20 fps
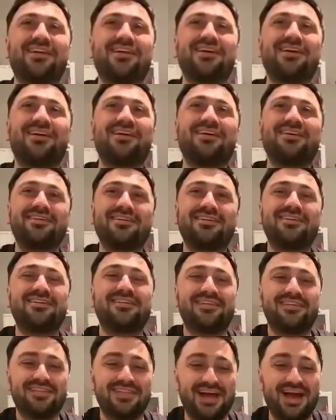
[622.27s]
here.
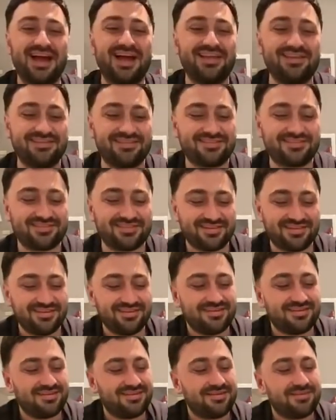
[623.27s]
That is.
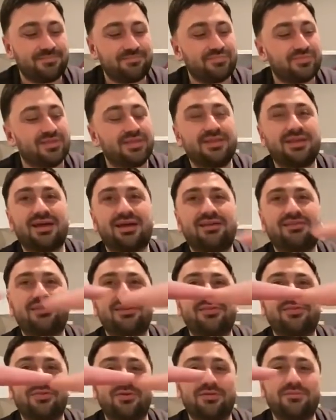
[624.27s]
Hold on. Hold
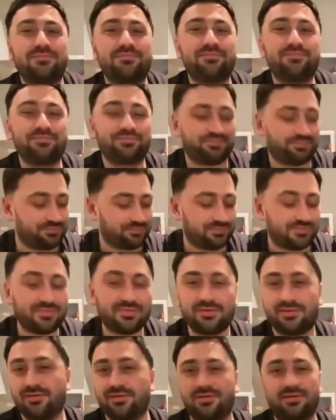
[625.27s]
on.
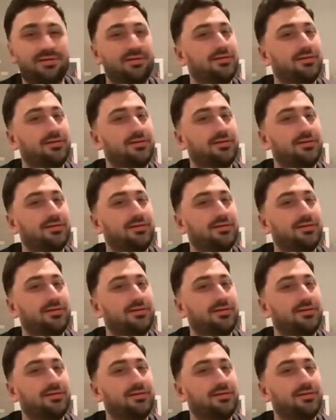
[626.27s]
Hold